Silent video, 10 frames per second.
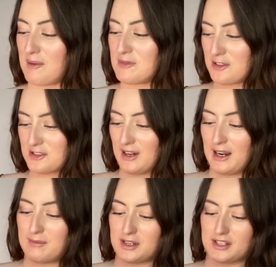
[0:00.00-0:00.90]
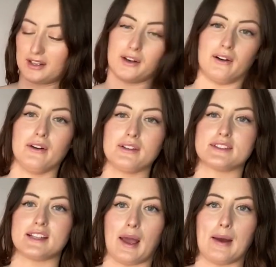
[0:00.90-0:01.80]
I'm not sure how much it
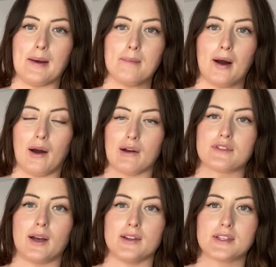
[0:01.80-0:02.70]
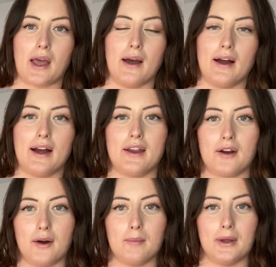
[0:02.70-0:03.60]
cost. I'll have to ask her and
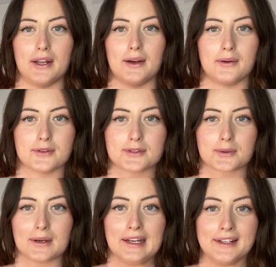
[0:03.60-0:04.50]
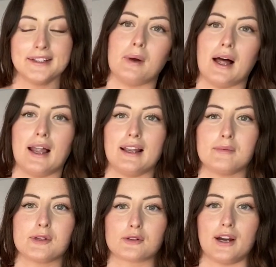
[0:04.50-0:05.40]
I'll put it on screen, but
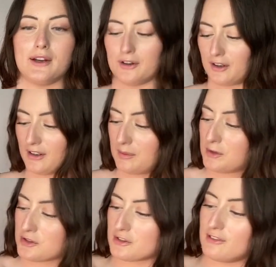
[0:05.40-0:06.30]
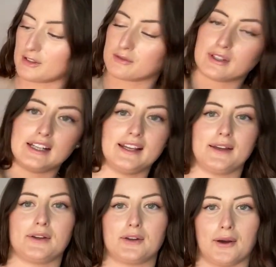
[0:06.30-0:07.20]
let me try it on. I'm not sure if it will
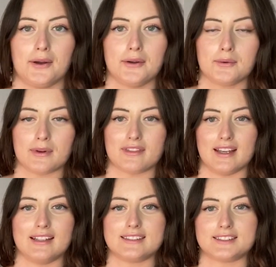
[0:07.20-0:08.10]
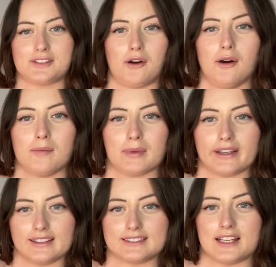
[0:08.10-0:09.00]
really go with this top
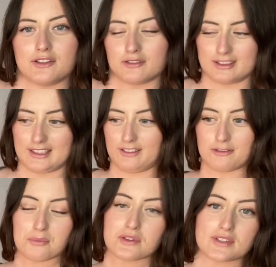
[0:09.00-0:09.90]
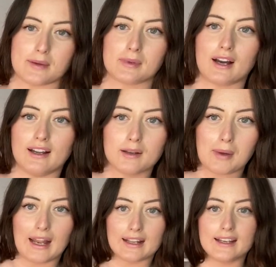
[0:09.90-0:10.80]
because they're not really from the same colour
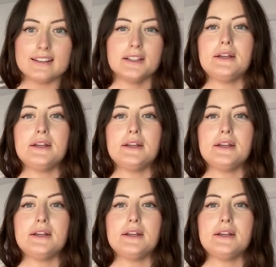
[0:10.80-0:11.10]
palette.